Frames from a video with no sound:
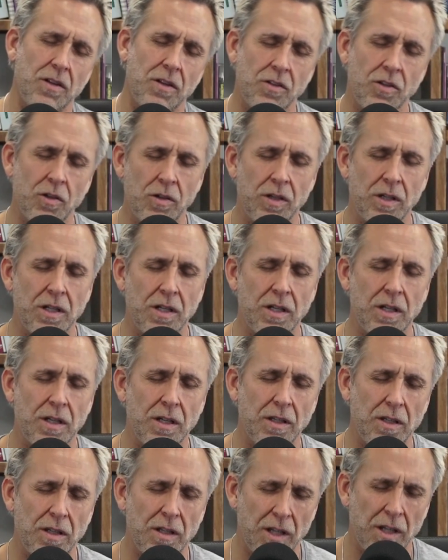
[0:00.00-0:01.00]
going
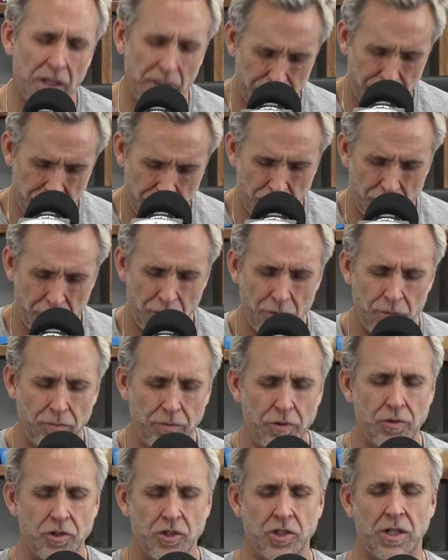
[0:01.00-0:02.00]
up through your
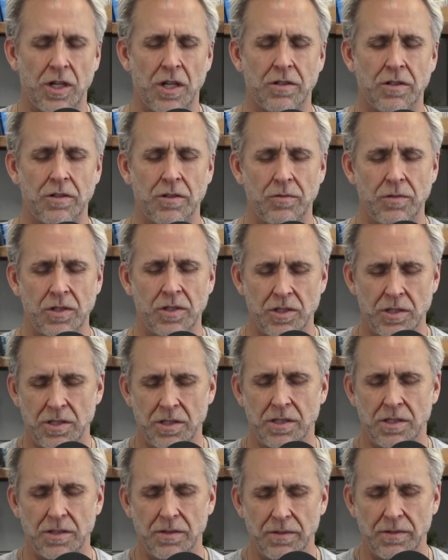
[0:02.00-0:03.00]
root chakra, which is,